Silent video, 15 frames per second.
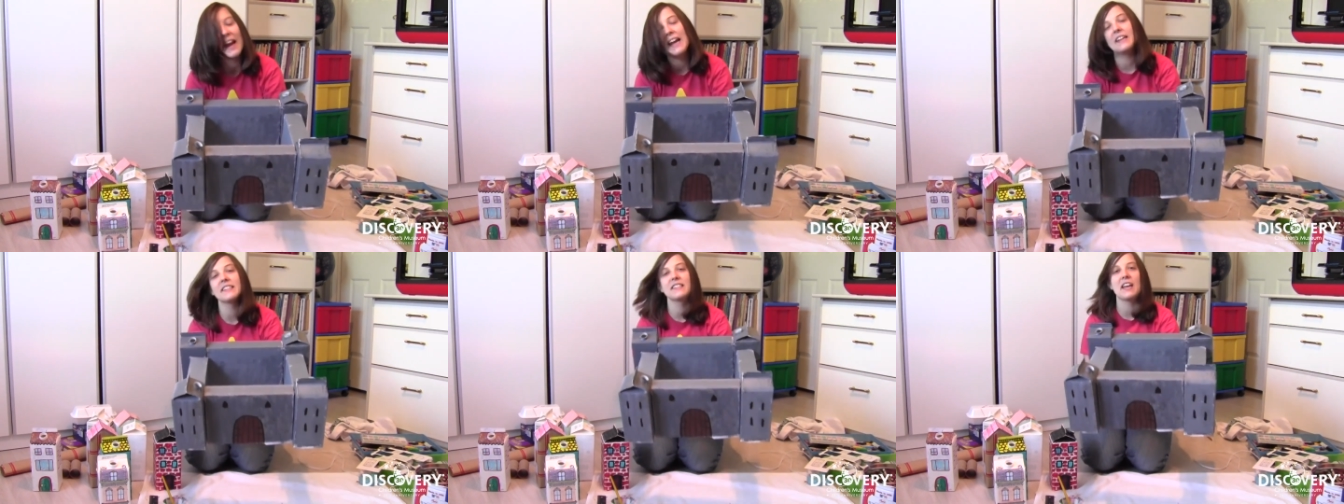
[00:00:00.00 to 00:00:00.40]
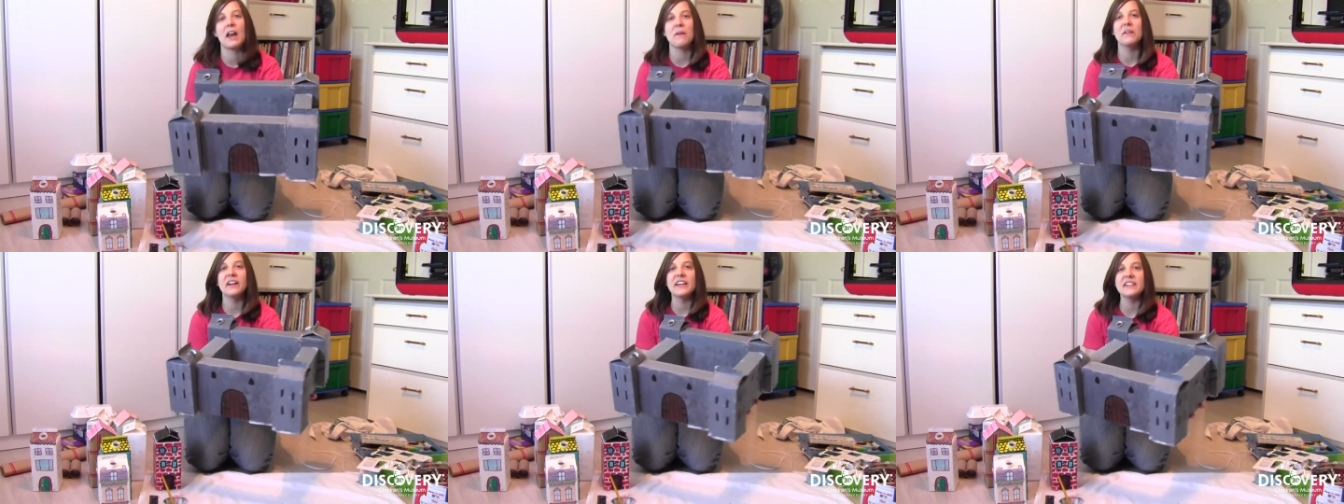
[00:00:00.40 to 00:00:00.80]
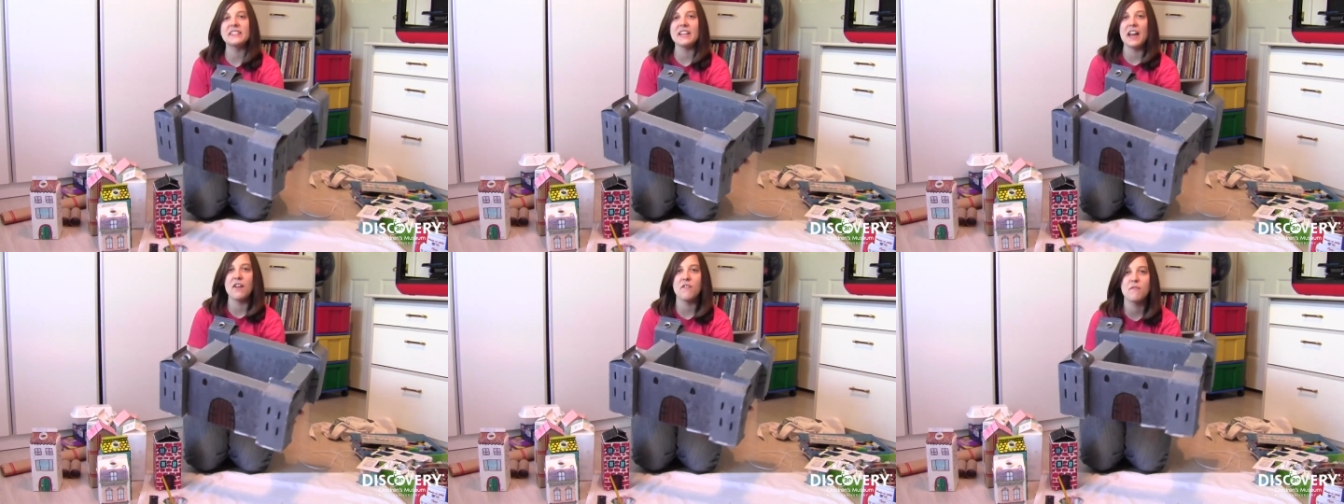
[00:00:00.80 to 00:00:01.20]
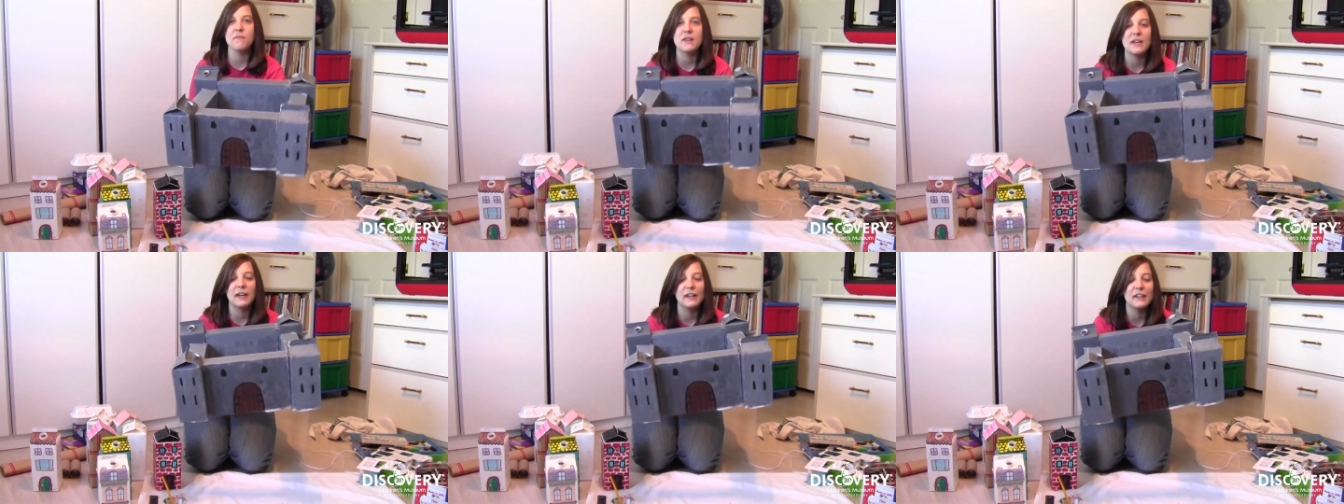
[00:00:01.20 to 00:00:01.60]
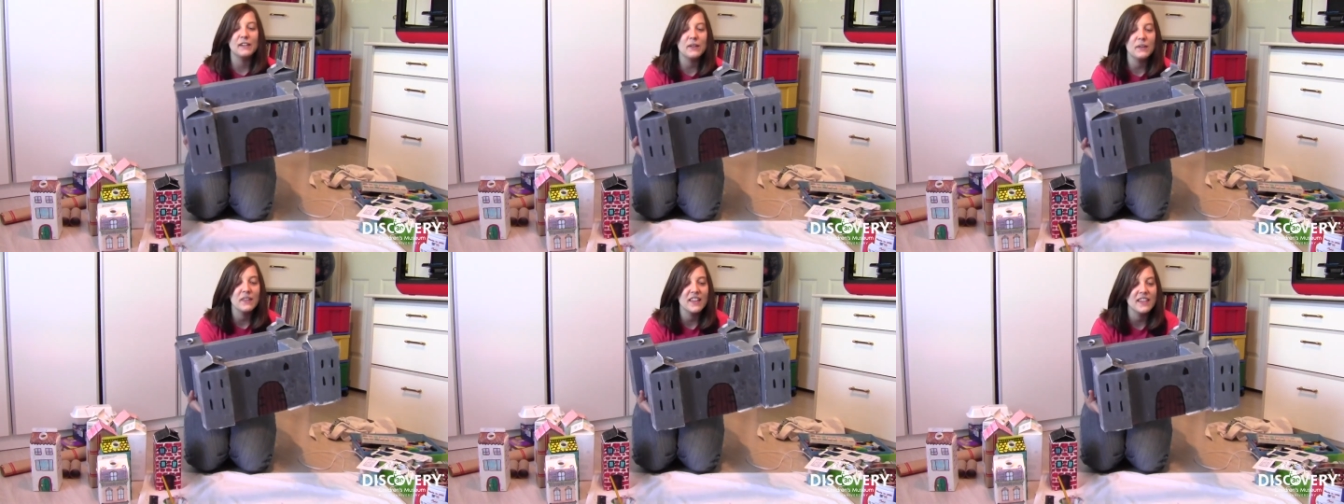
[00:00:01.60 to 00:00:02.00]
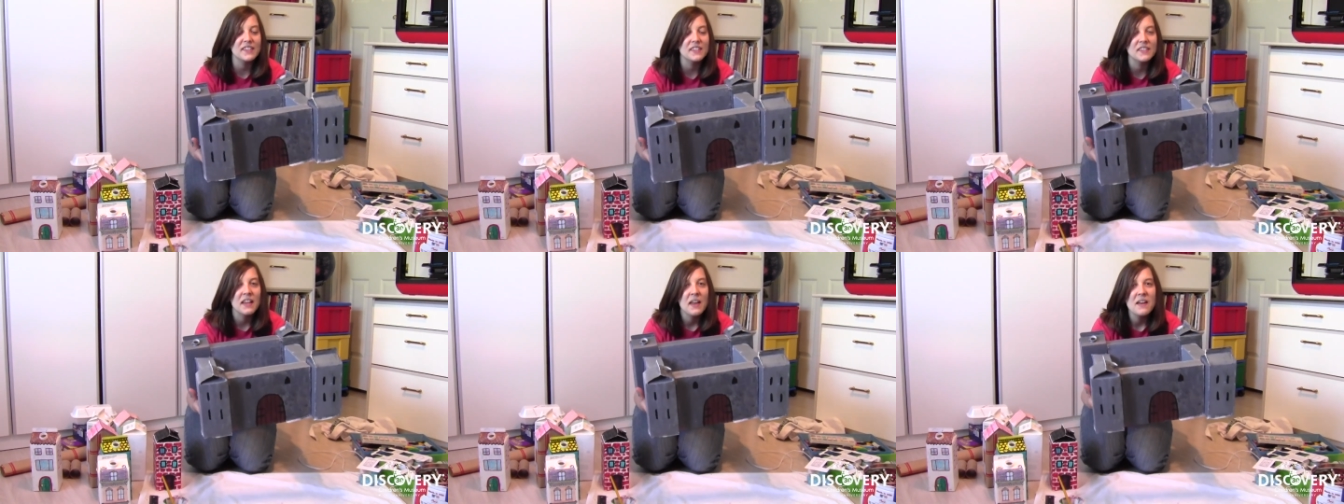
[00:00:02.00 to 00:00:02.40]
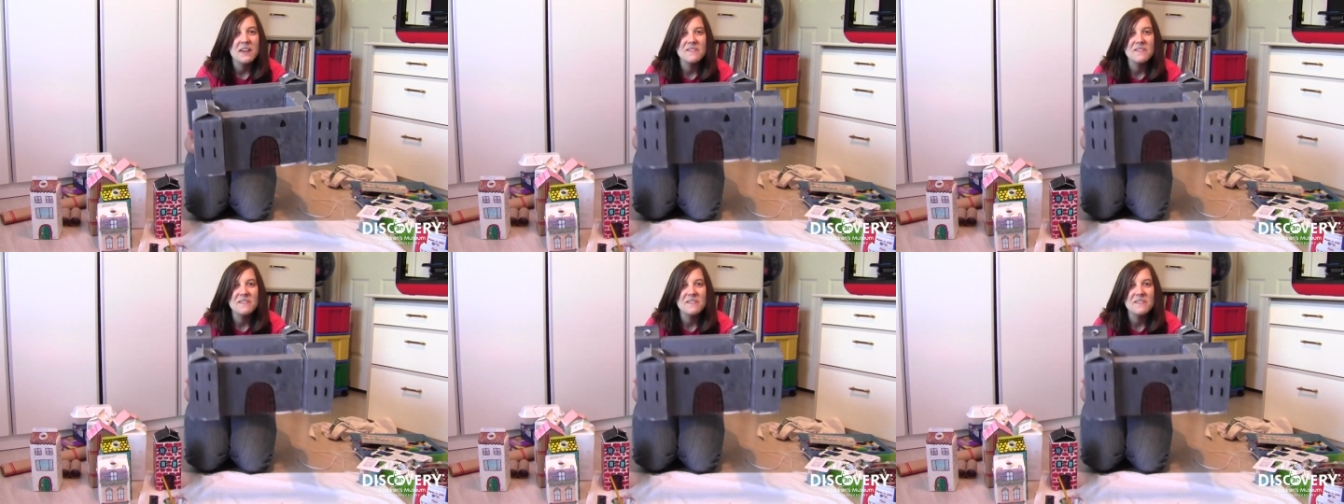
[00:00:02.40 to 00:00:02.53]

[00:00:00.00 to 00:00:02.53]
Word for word: paints, and I realize not everybody can do this,